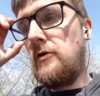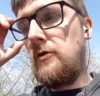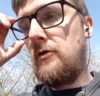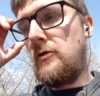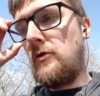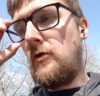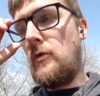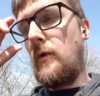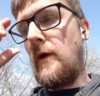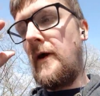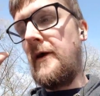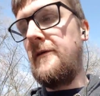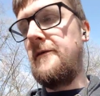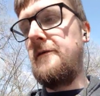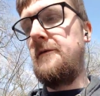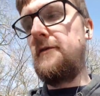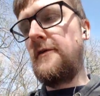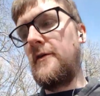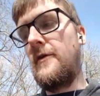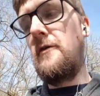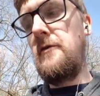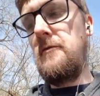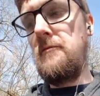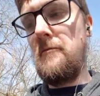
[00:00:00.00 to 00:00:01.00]

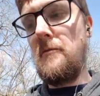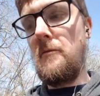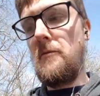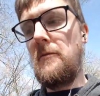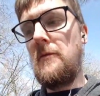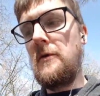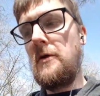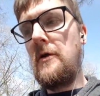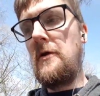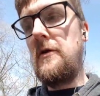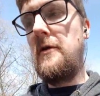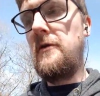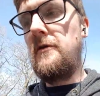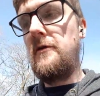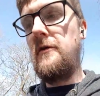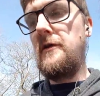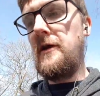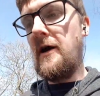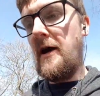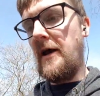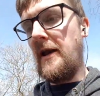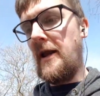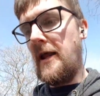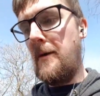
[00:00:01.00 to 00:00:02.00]
question,
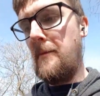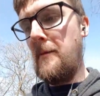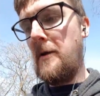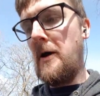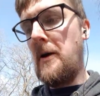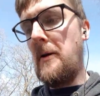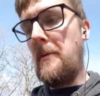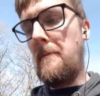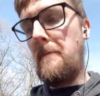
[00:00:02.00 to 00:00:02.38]
dilemma.